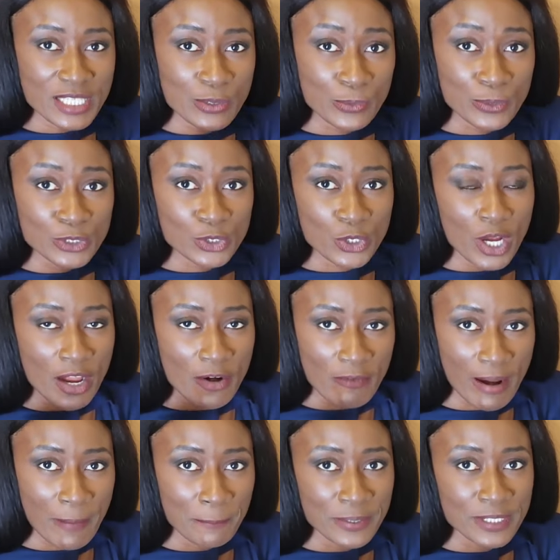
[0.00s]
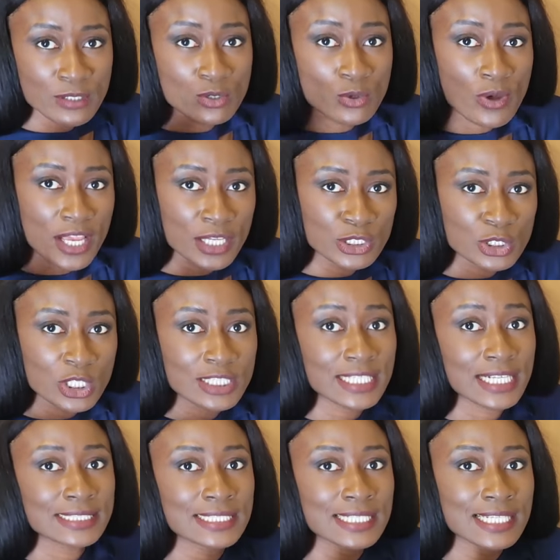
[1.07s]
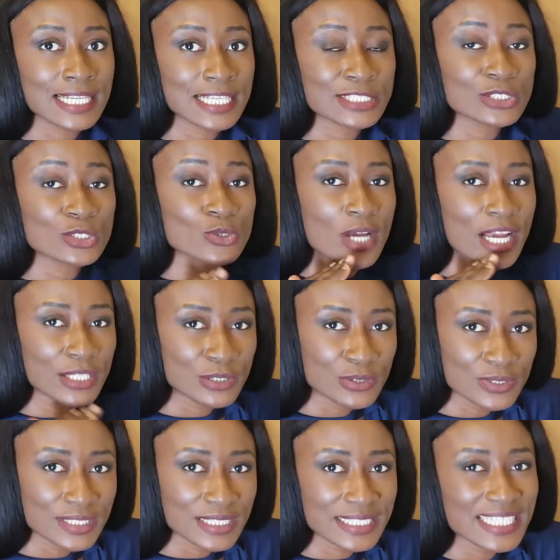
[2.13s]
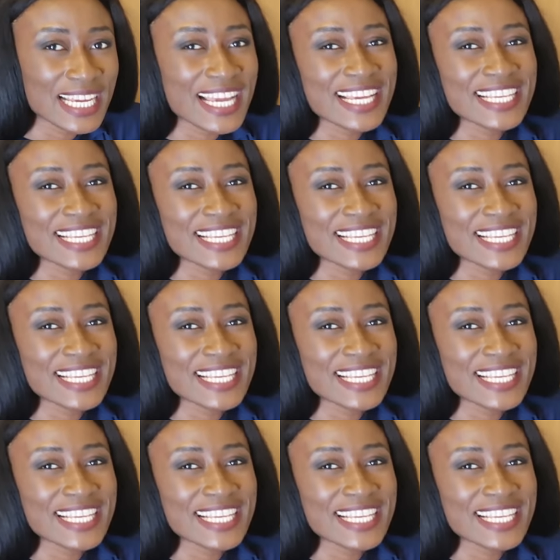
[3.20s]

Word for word: in which you can wrap it so ensure that the length you are using